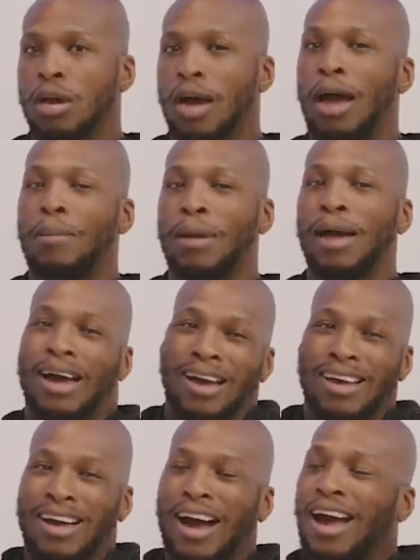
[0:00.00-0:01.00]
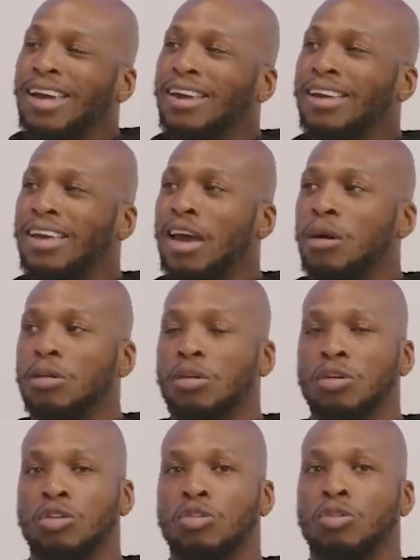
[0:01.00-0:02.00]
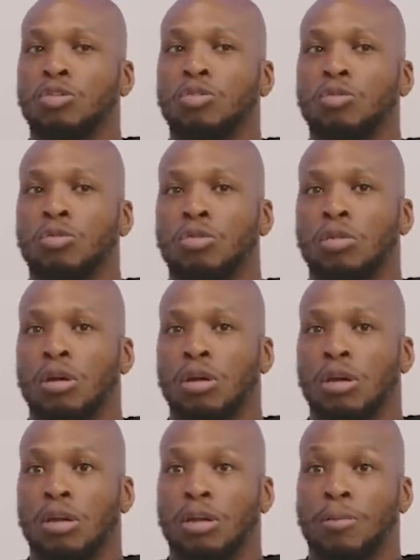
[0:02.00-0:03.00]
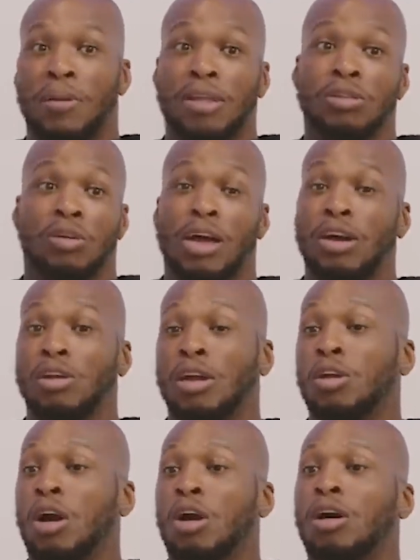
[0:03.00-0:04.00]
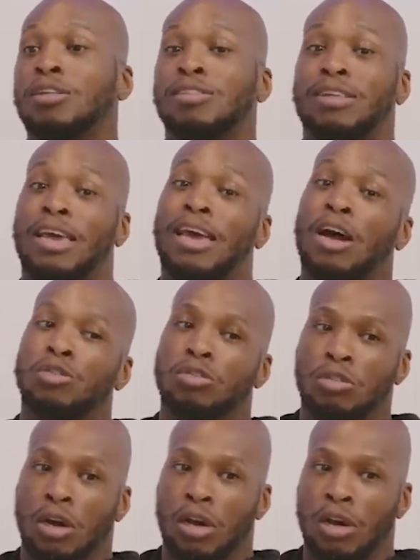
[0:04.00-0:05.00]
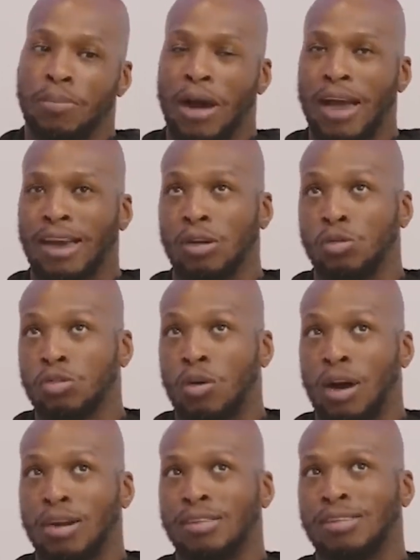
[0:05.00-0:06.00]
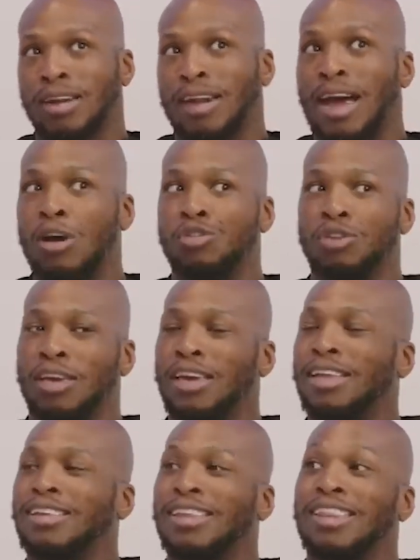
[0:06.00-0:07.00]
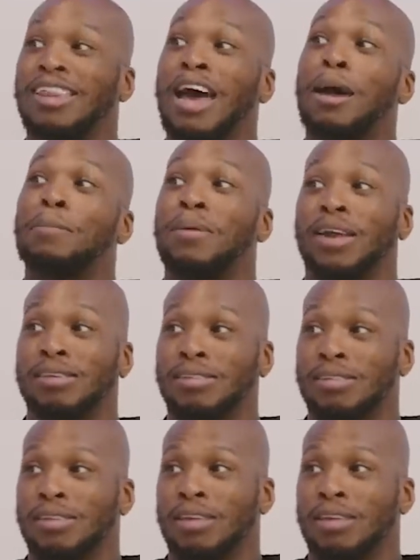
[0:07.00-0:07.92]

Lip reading: I'm like, I kind of get you. Depending on how I can't say how you started, but I can also understand how you can get to that place.